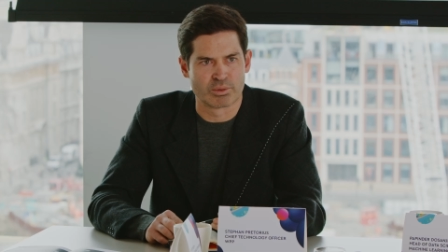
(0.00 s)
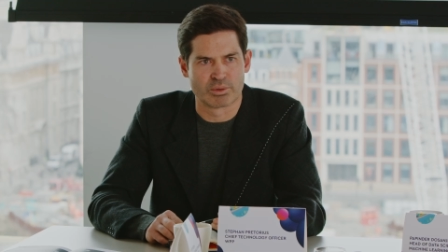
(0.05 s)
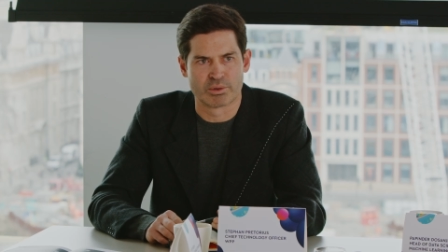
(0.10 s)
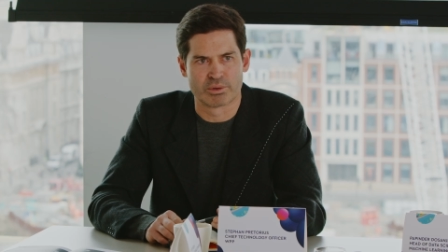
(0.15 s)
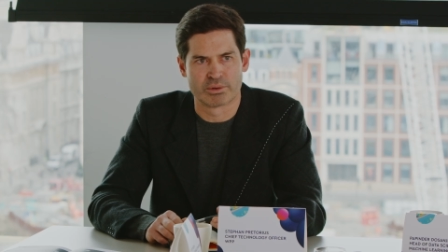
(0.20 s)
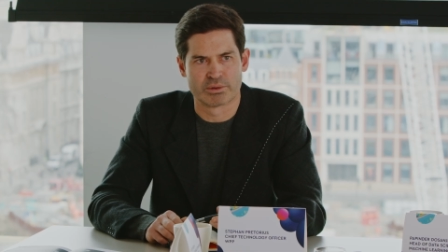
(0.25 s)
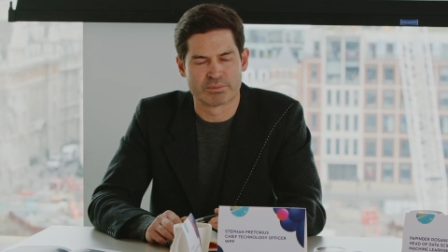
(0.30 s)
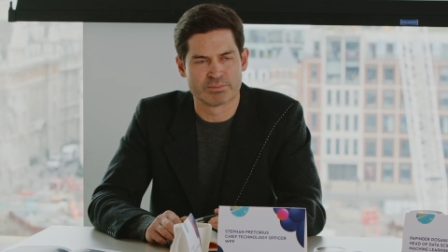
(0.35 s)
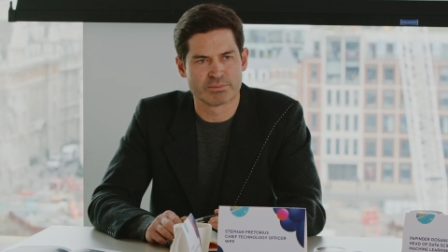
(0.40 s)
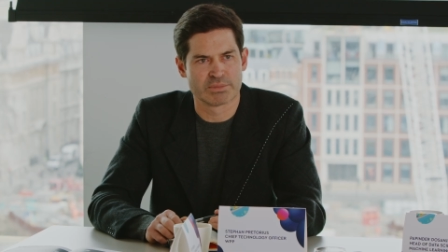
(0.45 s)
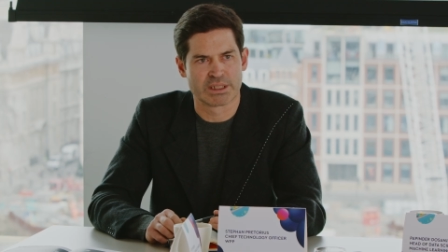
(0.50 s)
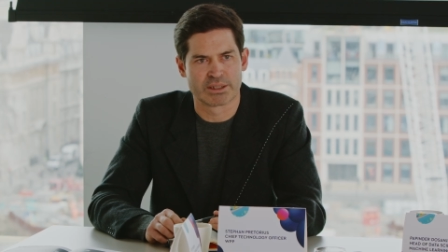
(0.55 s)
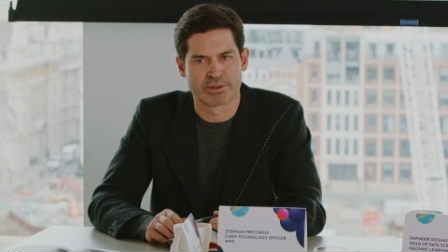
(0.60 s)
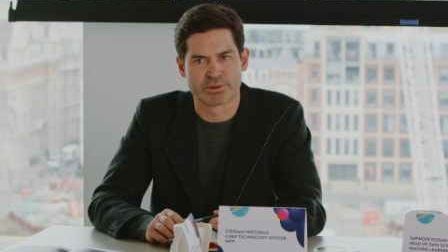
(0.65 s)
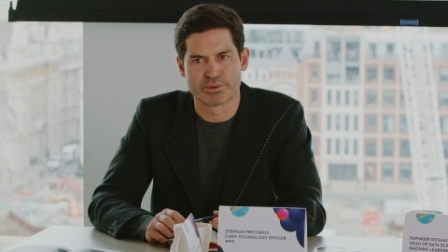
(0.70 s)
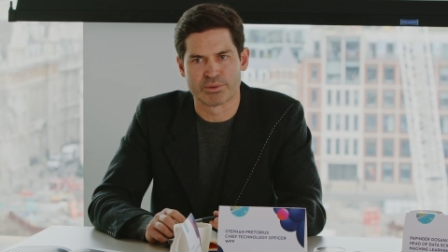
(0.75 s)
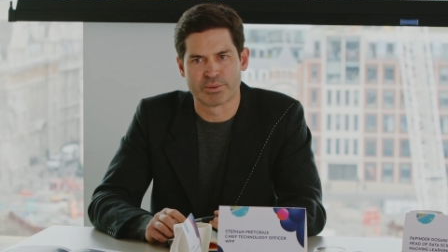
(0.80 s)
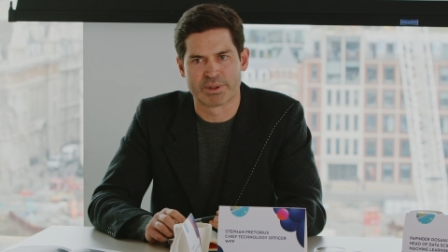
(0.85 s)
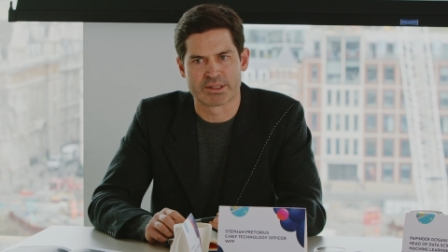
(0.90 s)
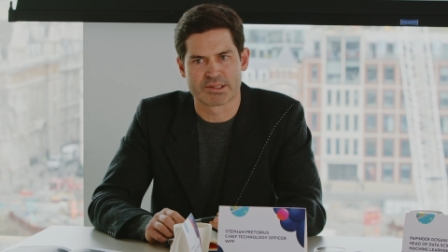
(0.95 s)
or, you know,
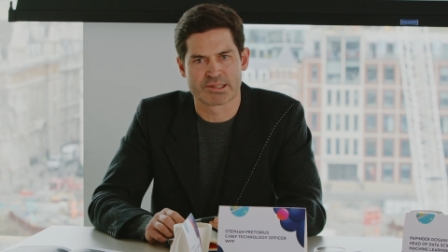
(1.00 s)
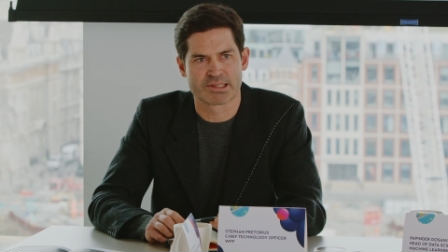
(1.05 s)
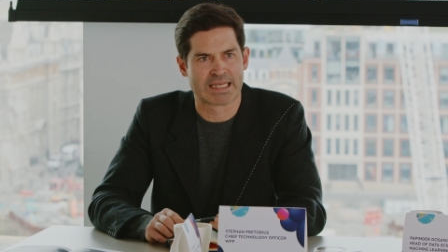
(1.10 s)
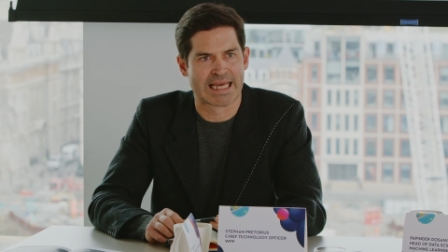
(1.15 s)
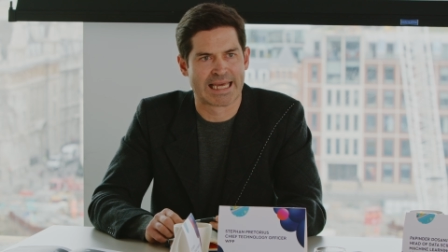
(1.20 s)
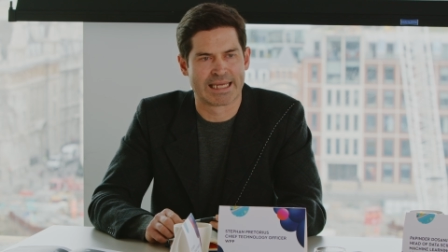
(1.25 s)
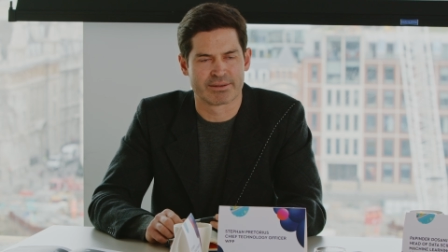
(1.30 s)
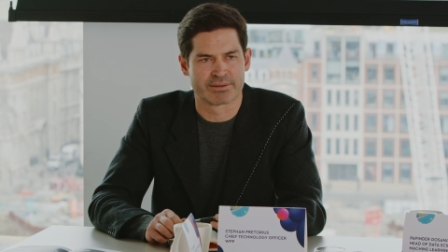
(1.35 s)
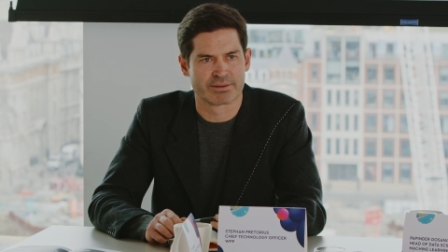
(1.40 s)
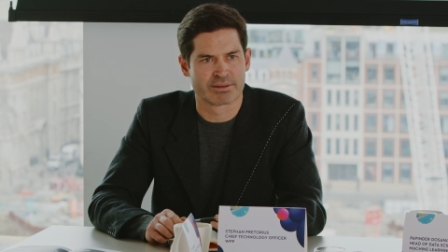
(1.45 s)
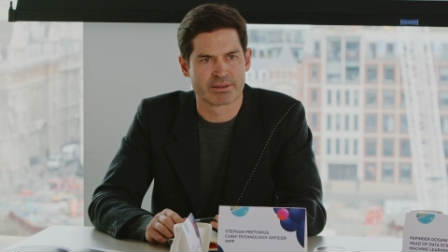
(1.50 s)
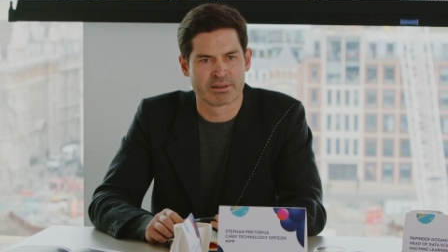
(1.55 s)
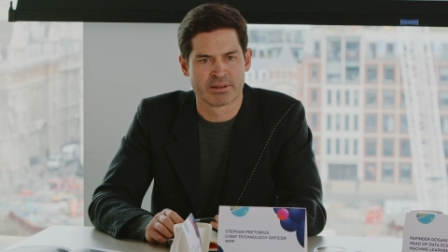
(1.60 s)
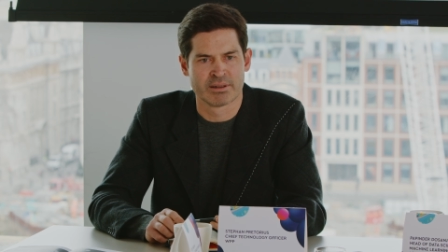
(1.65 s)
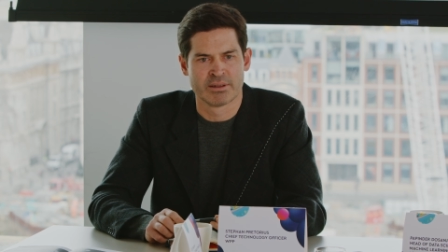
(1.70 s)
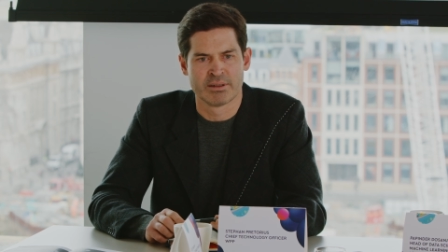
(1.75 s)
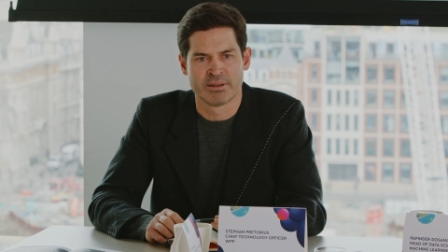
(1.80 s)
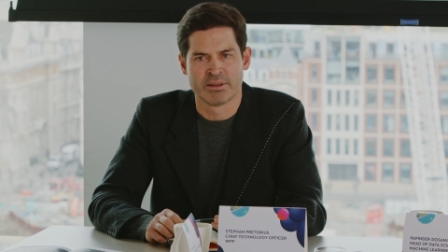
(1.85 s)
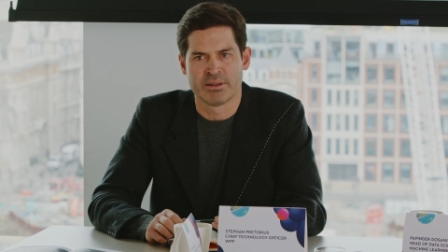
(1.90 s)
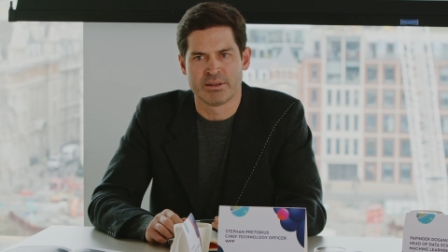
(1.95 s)
who understand,
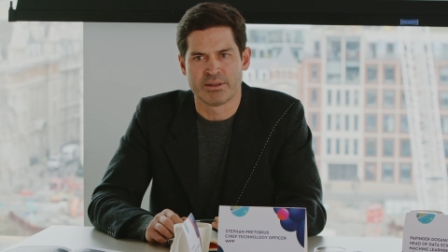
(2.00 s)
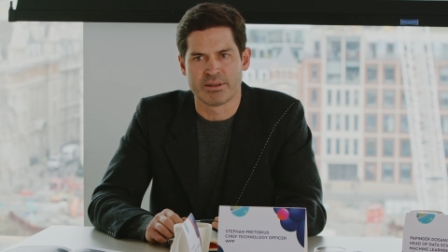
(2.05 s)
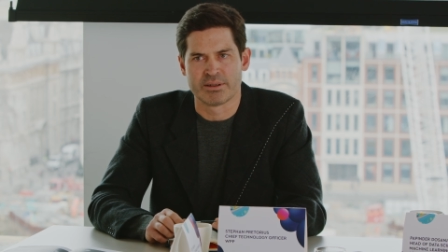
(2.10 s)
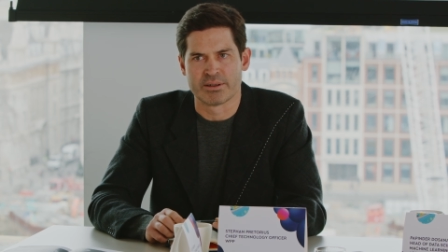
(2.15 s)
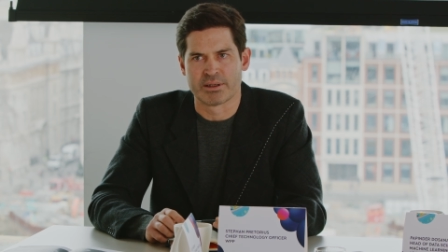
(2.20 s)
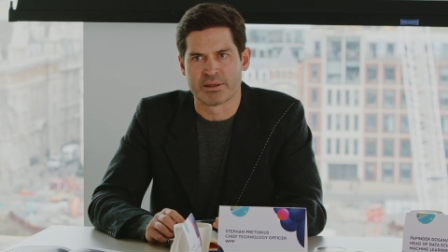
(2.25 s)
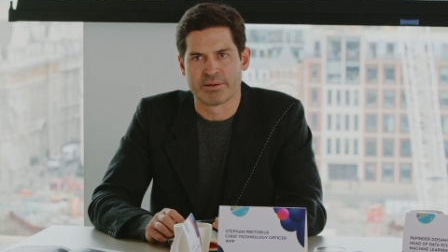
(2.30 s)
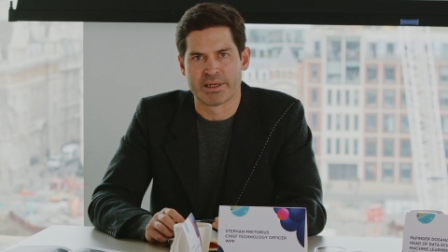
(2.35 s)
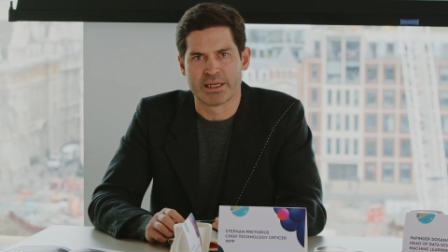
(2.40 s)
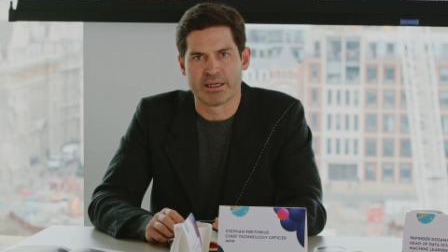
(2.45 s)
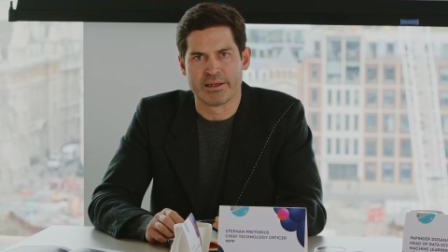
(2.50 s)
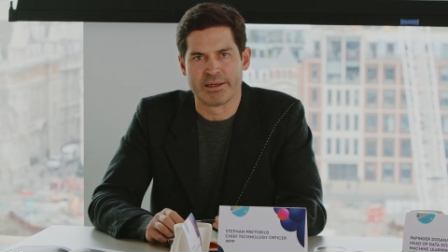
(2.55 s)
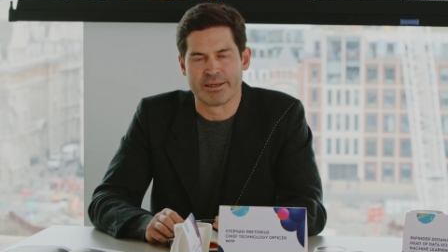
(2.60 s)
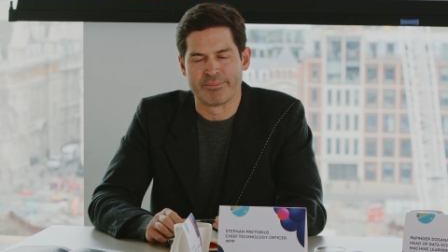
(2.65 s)
you know,